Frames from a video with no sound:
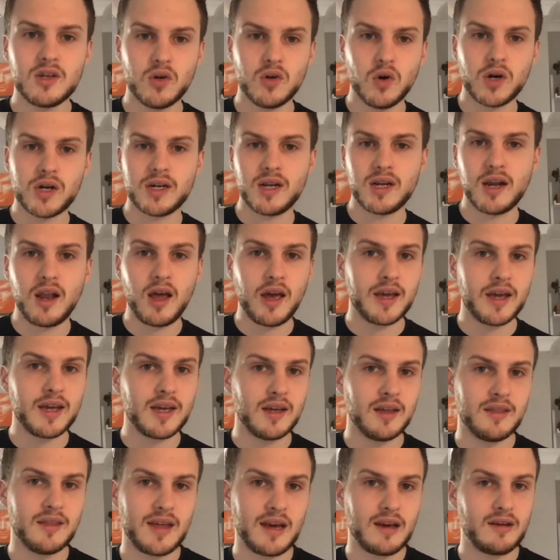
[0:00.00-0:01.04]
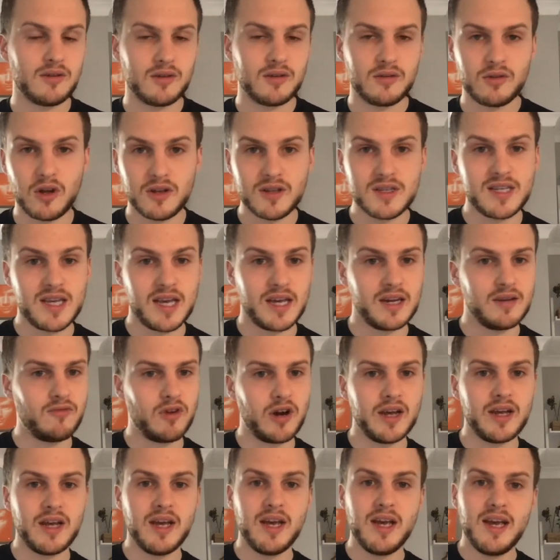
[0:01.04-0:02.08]
you're gonna like that content,
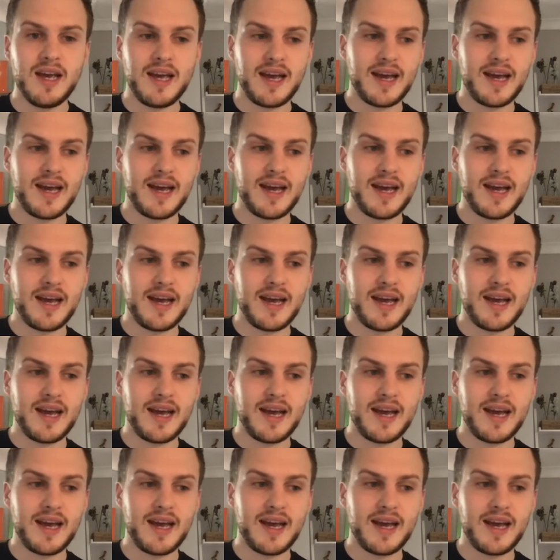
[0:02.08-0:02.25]
right?